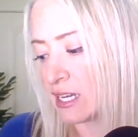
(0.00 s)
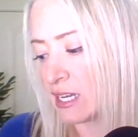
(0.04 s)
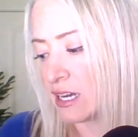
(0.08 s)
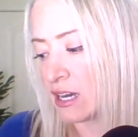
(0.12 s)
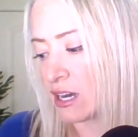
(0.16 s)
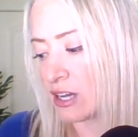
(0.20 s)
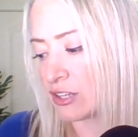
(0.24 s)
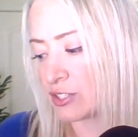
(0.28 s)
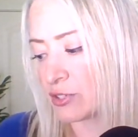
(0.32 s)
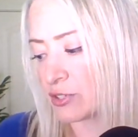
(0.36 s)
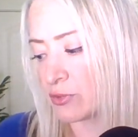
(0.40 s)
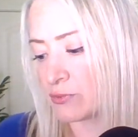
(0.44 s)

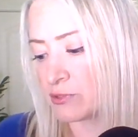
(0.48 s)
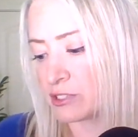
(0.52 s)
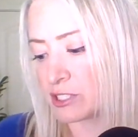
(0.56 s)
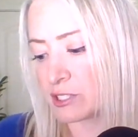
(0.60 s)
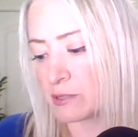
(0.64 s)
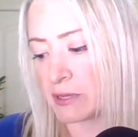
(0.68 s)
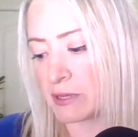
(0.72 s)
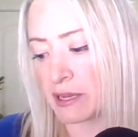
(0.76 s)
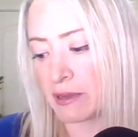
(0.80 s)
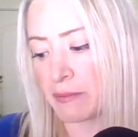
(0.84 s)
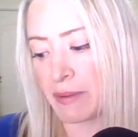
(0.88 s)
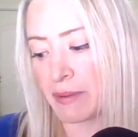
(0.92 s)
Also,
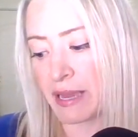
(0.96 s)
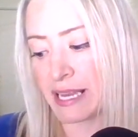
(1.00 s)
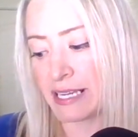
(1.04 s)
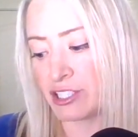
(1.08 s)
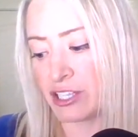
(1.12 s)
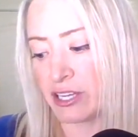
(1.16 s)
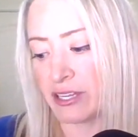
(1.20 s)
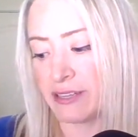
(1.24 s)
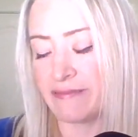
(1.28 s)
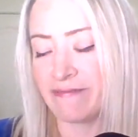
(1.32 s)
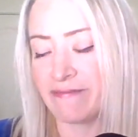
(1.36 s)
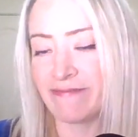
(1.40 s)
just being
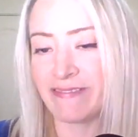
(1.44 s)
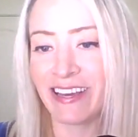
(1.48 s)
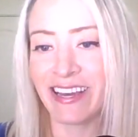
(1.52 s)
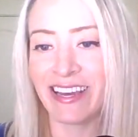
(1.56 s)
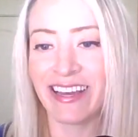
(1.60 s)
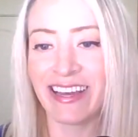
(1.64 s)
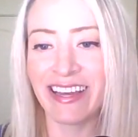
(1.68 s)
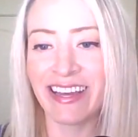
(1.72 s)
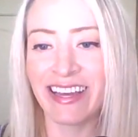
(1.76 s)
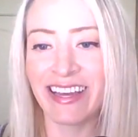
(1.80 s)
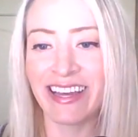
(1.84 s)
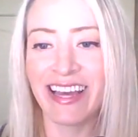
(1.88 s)
patient.
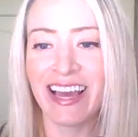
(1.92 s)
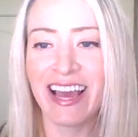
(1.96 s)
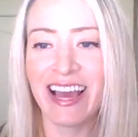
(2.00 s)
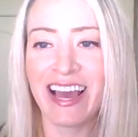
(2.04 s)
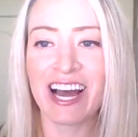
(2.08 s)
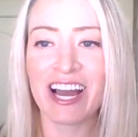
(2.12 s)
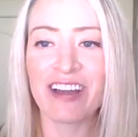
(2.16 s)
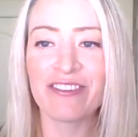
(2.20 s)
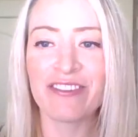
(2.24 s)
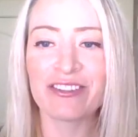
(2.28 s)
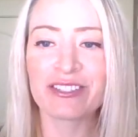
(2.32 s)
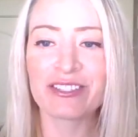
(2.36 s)

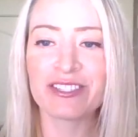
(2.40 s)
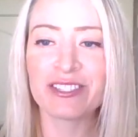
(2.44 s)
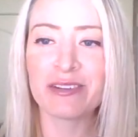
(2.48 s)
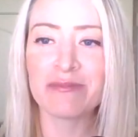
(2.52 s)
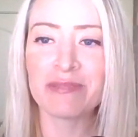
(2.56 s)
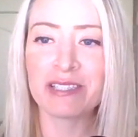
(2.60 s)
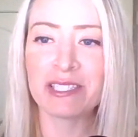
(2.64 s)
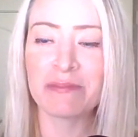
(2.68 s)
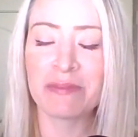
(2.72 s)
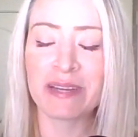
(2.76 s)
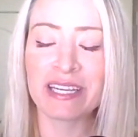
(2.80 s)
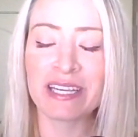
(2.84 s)
I've learned so
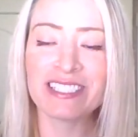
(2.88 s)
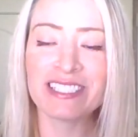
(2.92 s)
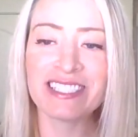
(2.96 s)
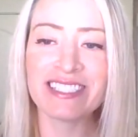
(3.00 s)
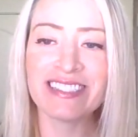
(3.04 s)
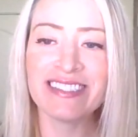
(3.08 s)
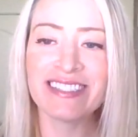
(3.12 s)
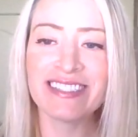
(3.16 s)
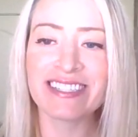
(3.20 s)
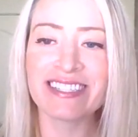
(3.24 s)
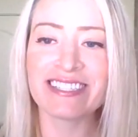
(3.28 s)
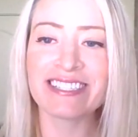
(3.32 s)
much
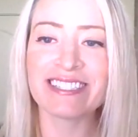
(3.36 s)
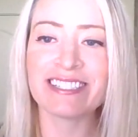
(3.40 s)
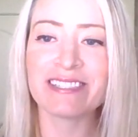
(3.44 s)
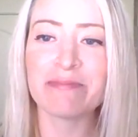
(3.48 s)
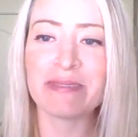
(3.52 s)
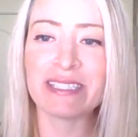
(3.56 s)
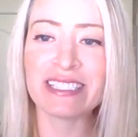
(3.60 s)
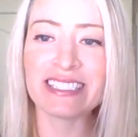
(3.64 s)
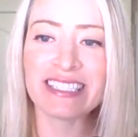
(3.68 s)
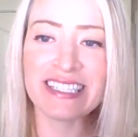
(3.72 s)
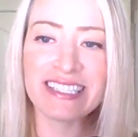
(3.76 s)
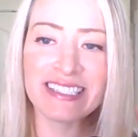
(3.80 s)
patience in this
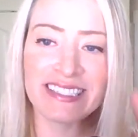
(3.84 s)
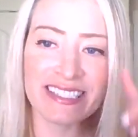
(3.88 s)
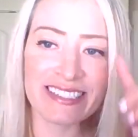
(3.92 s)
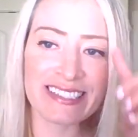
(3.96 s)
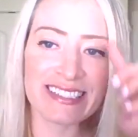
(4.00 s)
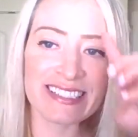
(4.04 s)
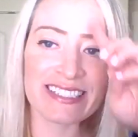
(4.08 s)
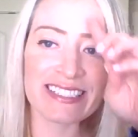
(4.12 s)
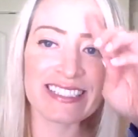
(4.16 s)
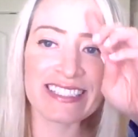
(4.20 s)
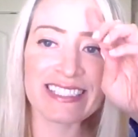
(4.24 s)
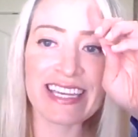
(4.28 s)
business.
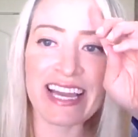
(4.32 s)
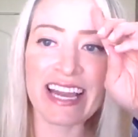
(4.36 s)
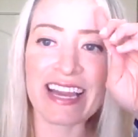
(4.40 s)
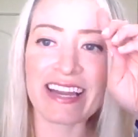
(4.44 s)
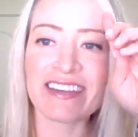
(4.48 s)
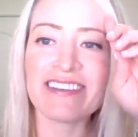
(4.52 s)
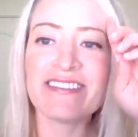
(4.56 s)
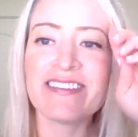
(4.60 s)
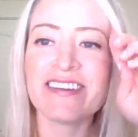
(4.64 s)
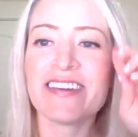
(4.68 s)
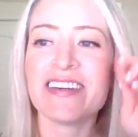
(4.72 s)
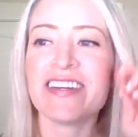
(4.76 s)
It's
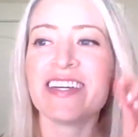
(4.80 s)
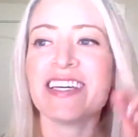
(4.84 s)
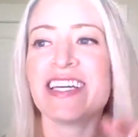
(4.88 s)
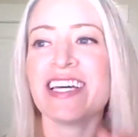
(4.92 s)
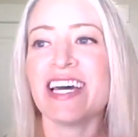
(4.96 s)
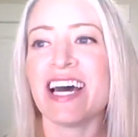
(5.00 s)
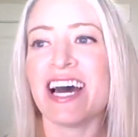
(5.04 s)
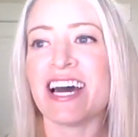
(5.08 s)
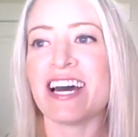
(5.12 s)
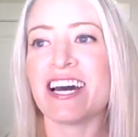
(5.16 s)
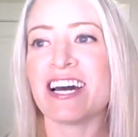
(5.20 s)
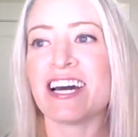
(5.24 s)
insane.
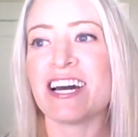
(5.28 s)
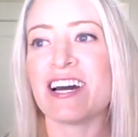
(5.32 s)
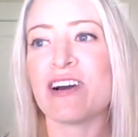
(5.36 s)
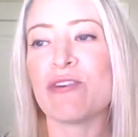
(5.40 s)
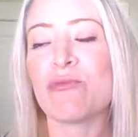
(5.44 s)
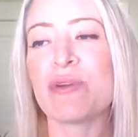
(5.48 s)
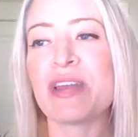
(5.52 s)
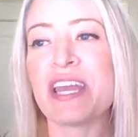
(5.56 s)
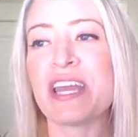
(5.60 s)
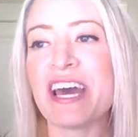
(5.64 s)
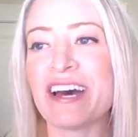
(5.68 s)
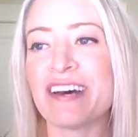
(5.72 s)

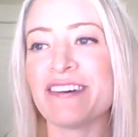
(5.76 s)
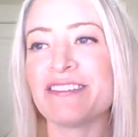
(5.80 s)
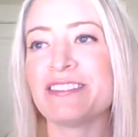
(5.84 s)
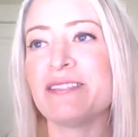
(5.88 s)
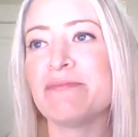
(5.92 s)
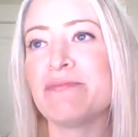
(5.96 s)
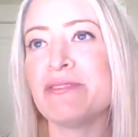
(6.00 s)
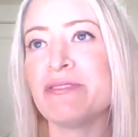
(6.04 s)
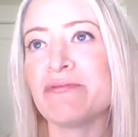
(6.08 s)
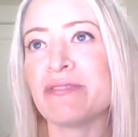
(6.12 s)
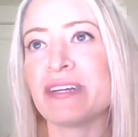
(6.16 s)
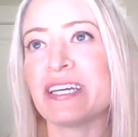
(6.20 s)
We have to
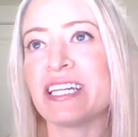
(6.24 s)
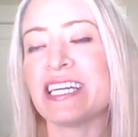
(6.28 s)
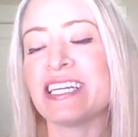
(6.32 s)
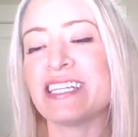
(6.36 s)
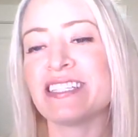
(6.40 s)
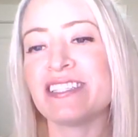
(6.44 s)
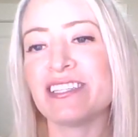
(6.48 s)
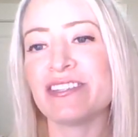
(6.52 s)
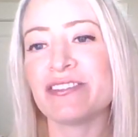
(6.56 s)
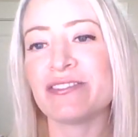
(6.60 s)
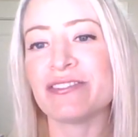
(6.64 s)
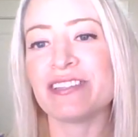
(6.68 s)
be willing
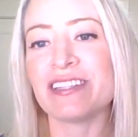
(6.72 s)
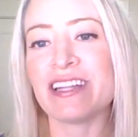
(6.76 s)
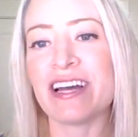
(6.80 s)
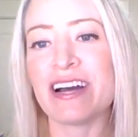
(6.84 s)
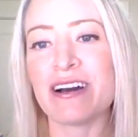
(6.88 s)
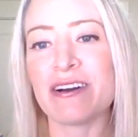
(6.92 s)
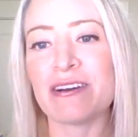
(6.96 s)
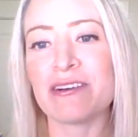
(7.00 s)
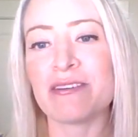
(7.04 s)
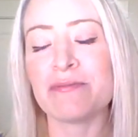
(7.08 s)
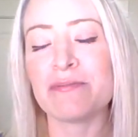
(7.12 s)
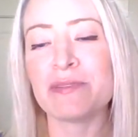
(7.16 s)
to
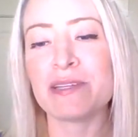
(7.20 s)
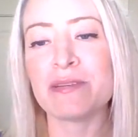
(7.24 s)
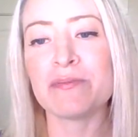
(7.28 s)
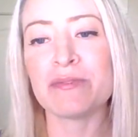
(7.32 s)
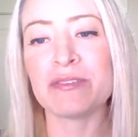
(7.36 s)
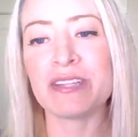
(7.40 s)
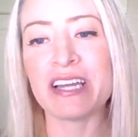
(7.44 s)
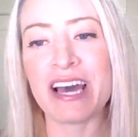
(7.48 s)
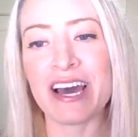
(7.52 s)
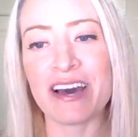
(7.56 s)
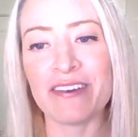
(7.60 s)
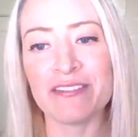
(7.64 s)
allow people
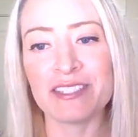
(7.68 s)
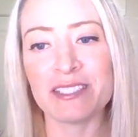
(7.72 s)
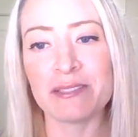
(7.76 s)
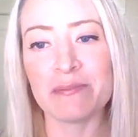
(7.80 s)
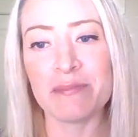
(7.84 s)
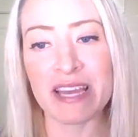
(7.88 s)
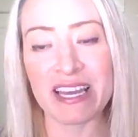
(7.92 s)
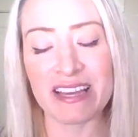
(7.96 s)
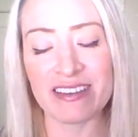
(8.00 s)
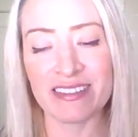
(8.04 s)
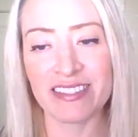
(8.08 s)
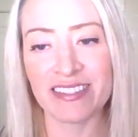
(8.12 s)
to have
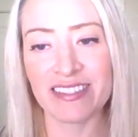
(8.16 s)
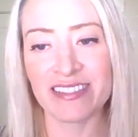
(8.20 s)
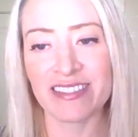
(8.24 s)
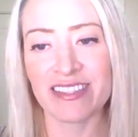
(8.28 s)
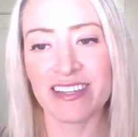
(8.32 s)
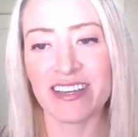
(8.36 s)
space